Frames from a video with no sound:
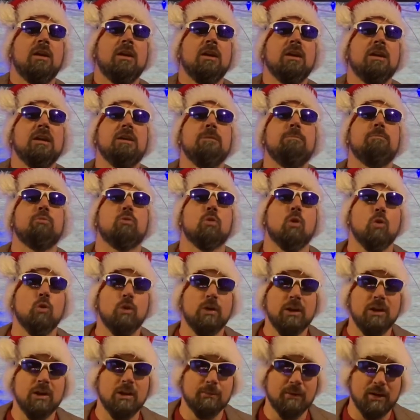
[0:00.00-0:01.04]
he broke
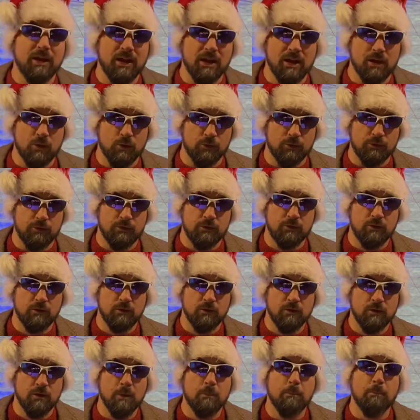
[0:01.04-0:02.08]
into my house
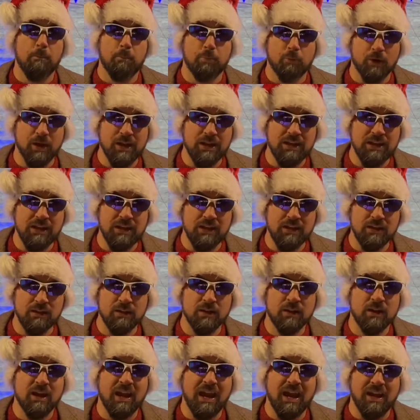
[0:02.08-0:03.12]
breaking
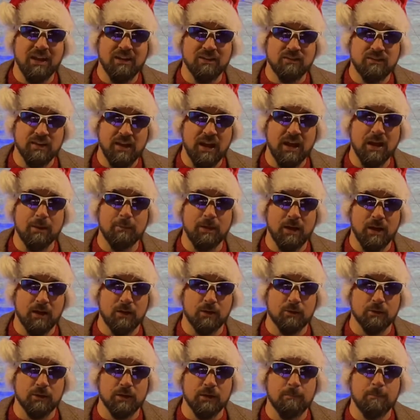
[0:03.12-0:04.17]
and damn
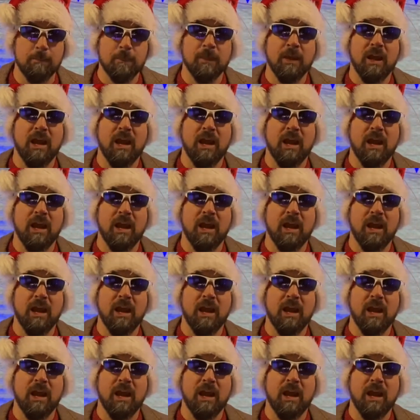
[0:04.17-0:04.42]
entering.